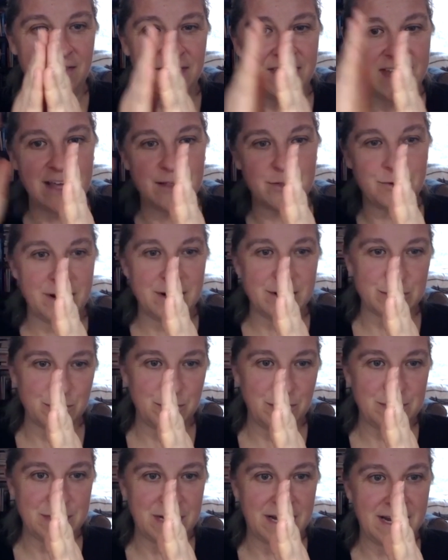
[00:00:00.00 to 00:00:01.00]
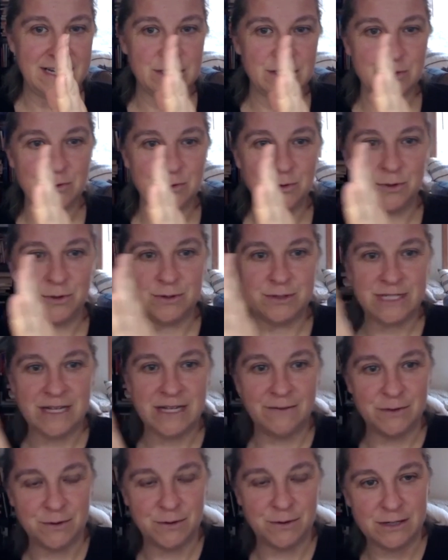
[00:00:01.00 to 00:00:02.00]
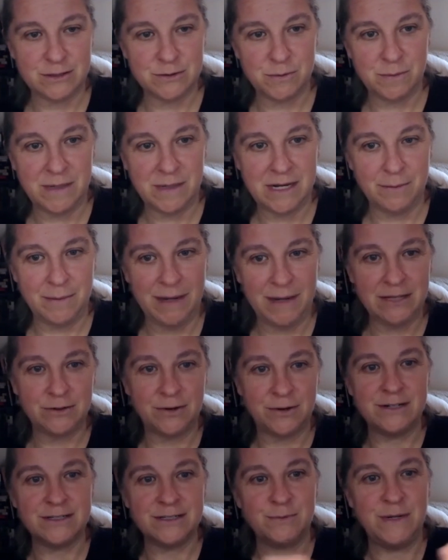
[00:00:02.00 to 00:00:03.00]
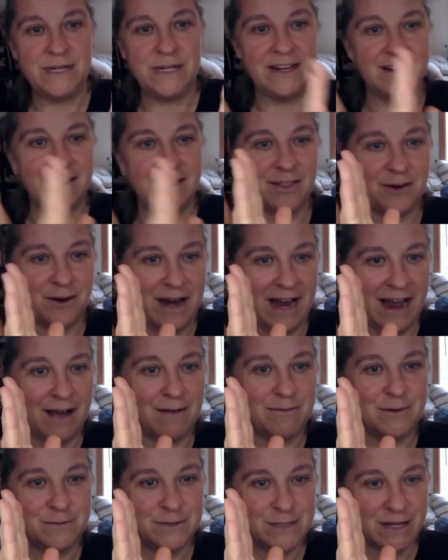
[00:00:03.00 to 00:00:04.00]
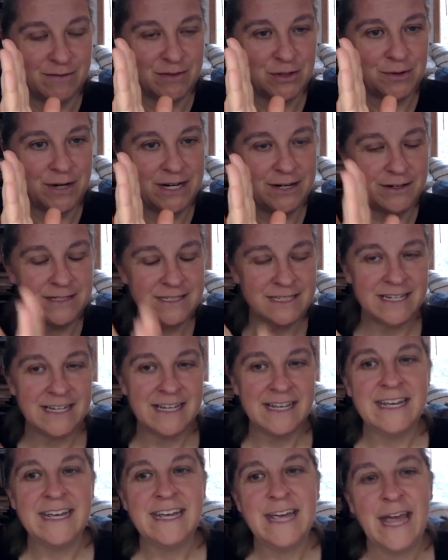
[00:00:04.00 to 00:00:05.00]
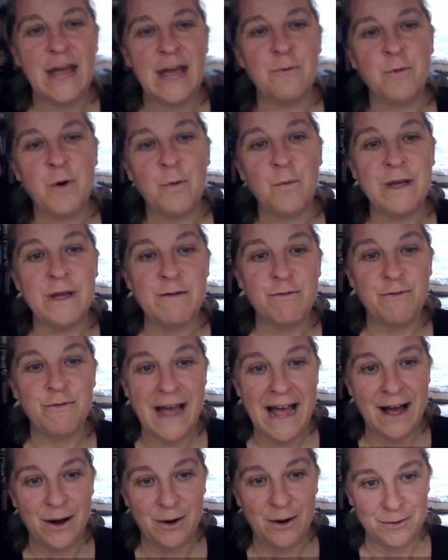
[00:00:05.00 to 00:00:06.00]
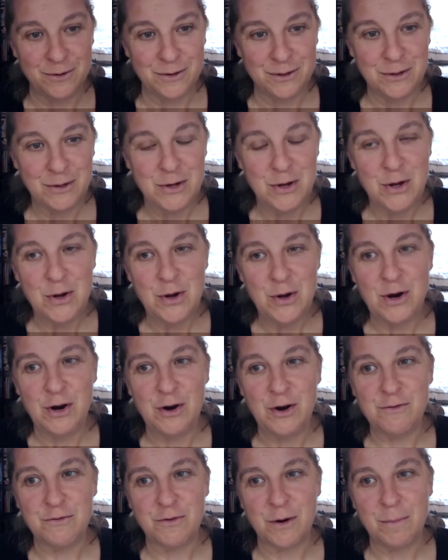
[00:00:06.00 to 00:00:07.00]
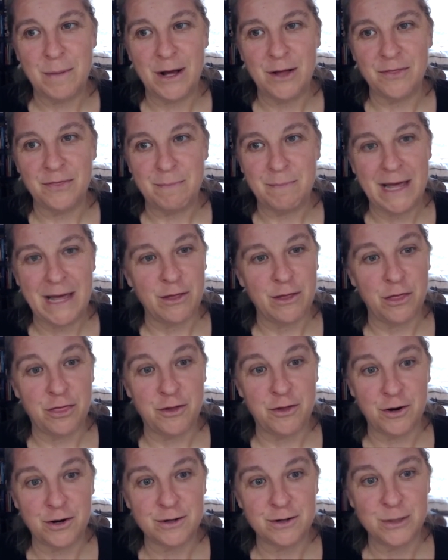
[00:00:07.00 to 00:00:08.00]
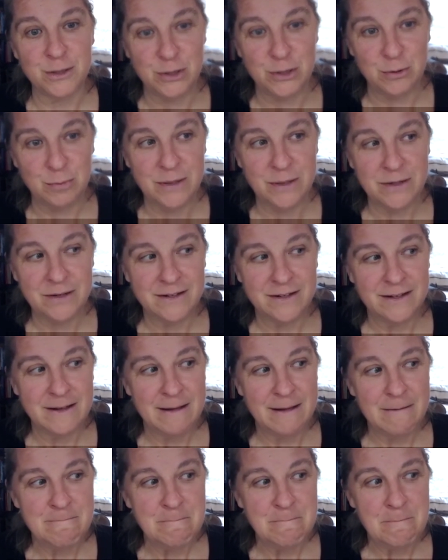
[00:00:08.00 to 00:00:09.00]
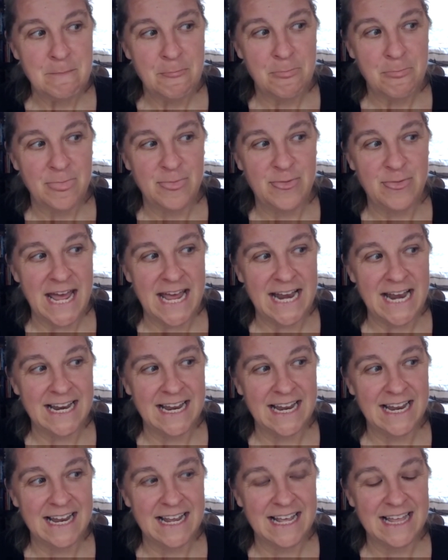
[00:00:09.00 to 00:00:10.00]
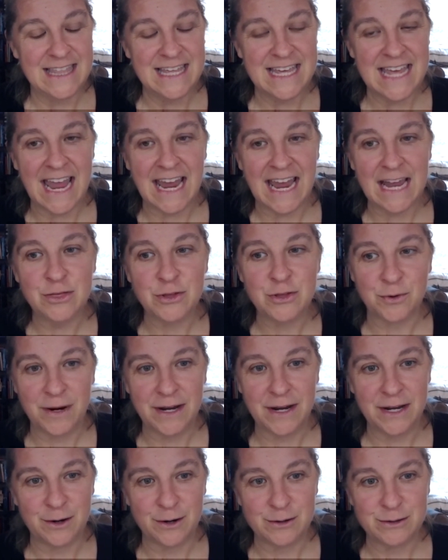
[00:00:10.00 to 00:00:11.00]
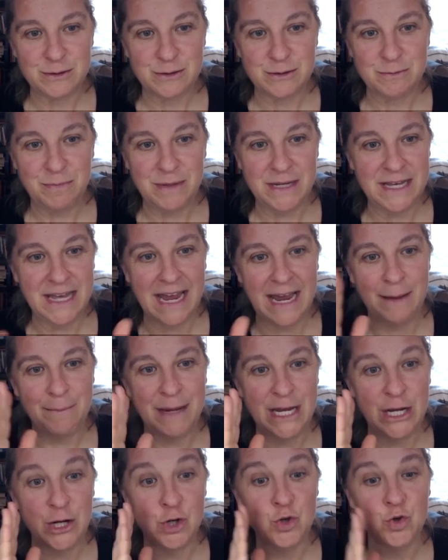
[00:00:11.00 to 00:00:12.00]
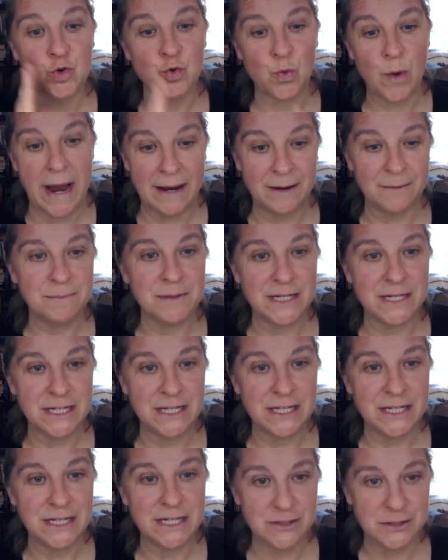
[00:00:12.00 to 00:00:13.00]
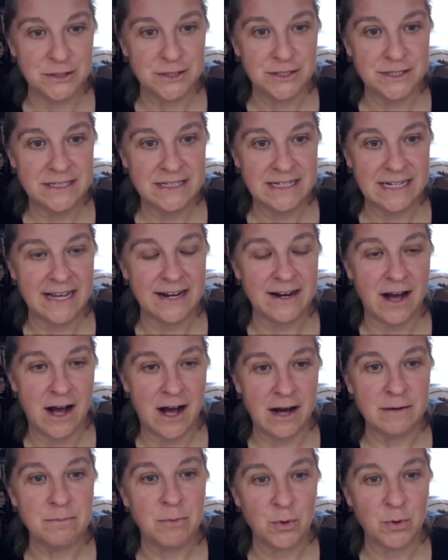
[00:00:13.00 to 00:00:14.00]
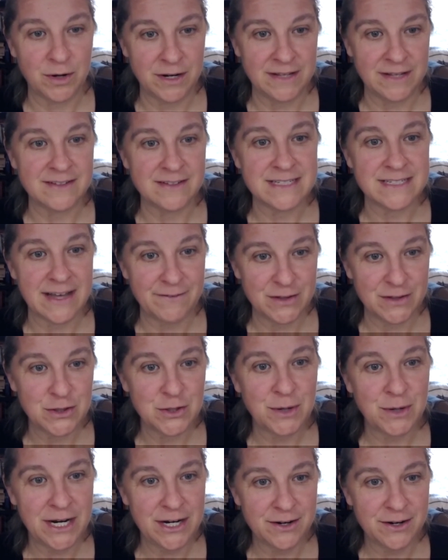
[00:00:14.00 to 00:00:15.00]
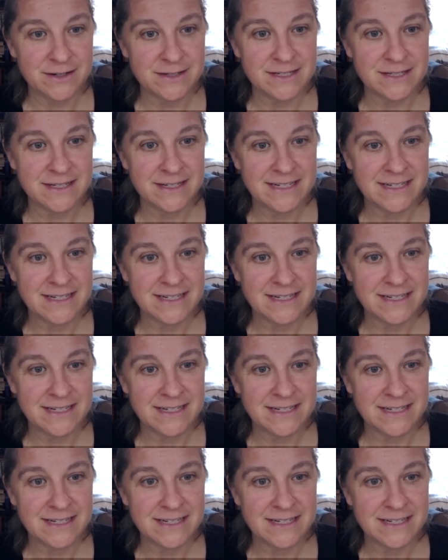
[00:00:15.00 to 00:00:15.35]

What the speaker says: the 8th graders would go up to high school, 7th graders would become 8th graders, and we get another half of 7th graders, and what we found over about by the 3rd loop that the 8th graders became incredibly good at onboarding the 7th graders